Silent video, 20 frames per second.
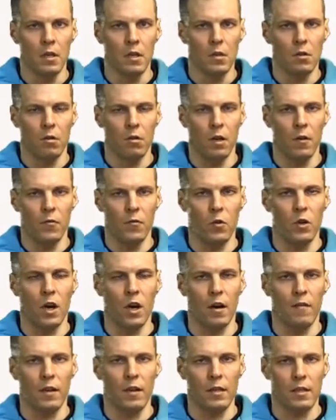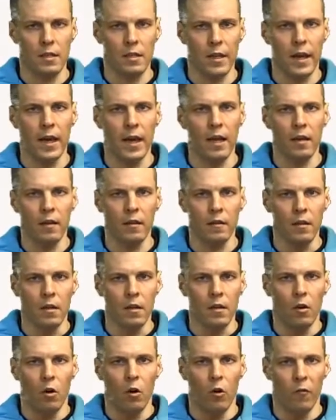So if you have a scale
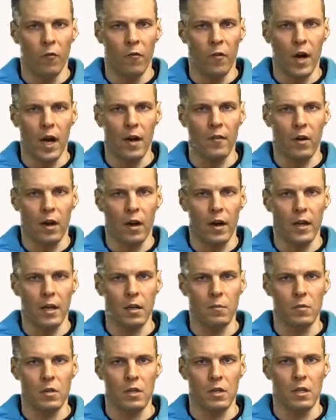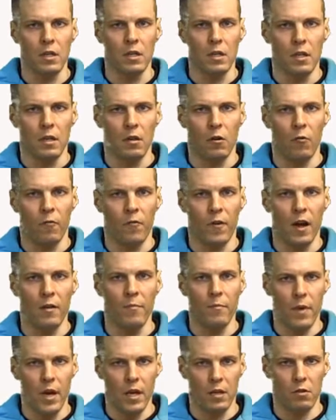of 5 items or 5
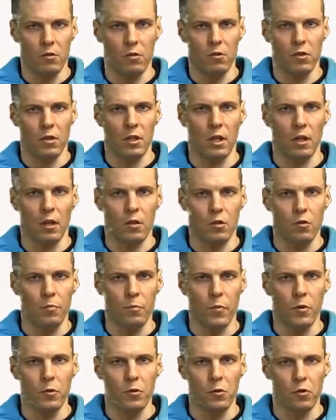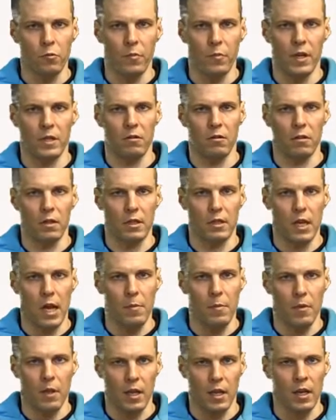measures that are supposed to measure the
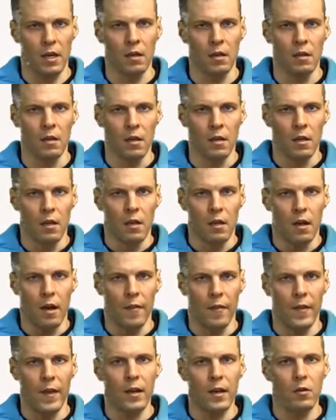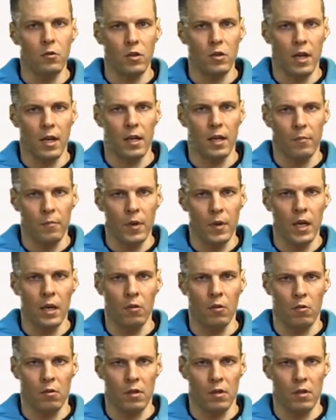same thing, and then you take a mean or a